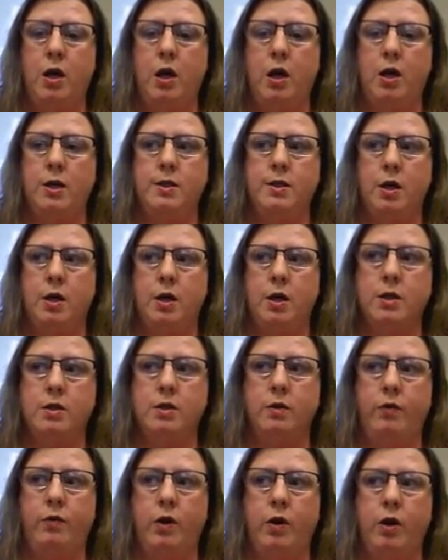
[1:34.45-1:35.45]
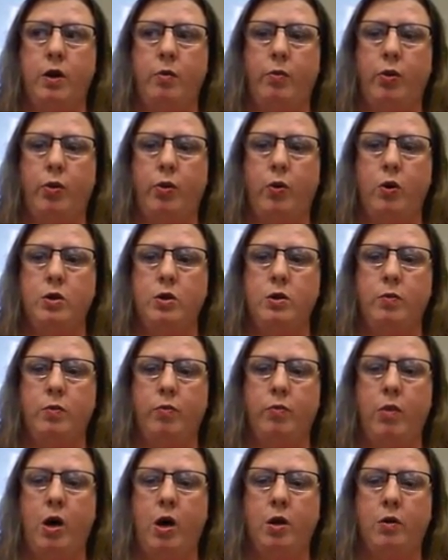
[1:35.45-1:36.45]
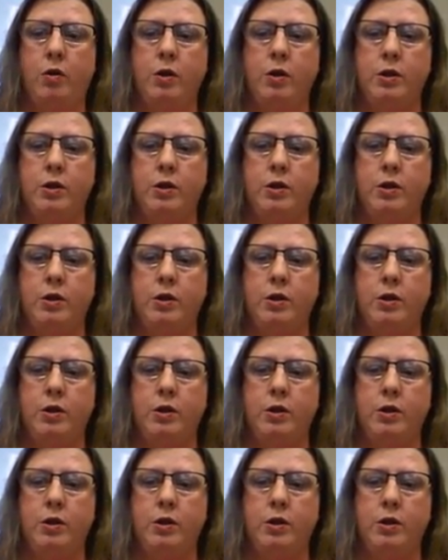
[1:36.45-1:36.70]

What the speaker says: And it's also very important to model